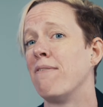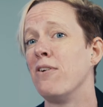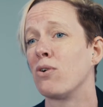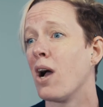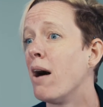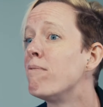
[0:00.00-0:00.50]
and
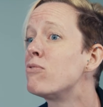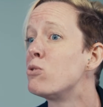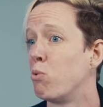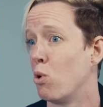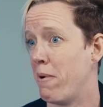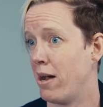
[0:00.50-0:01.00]
feel
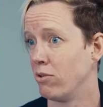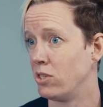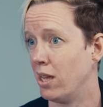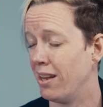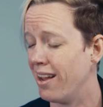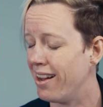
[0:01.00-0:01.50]
comfortable
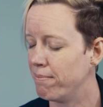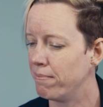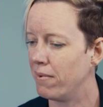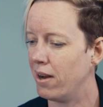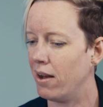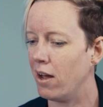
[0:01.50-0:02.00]
about it.
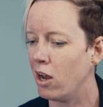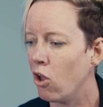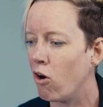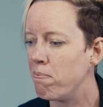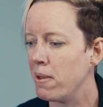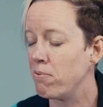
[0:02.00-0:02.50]
Um, a
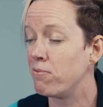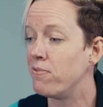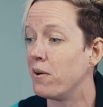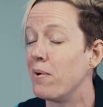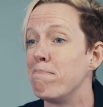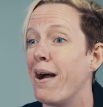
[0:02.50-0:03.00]
lot of people
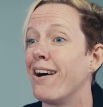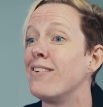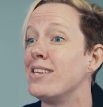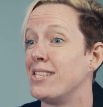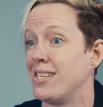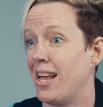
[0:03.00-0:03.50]
feel
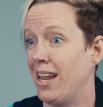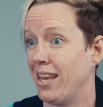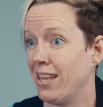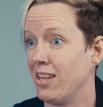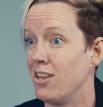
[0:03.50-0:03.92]
embarrassed selling.